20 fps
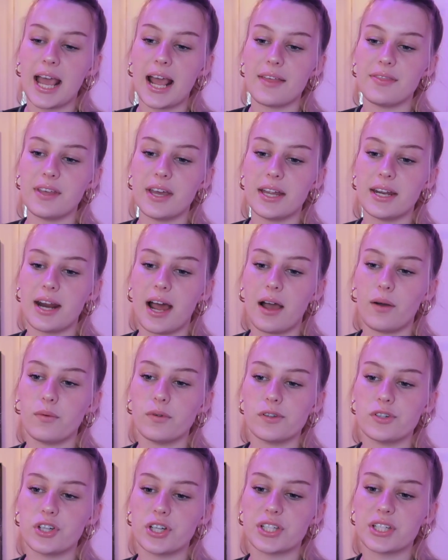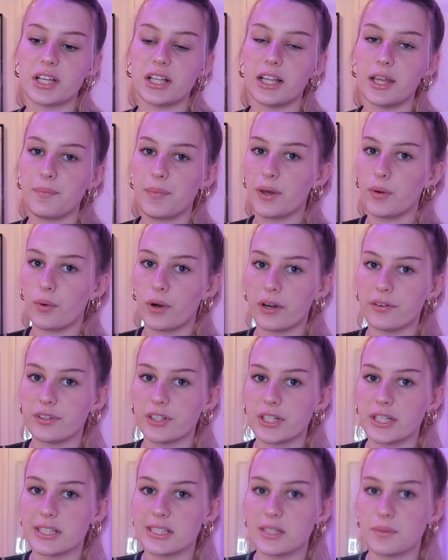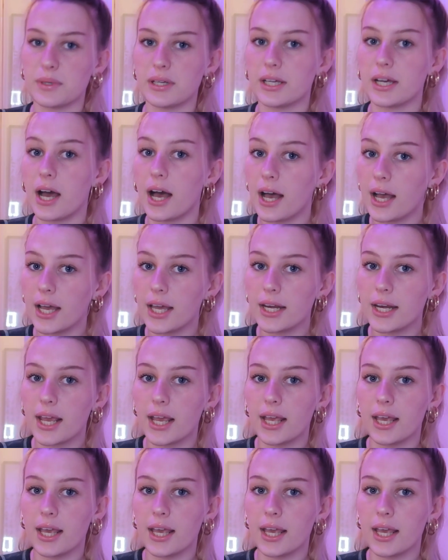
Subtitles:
and then I will just clip it wherever it needs to be cut.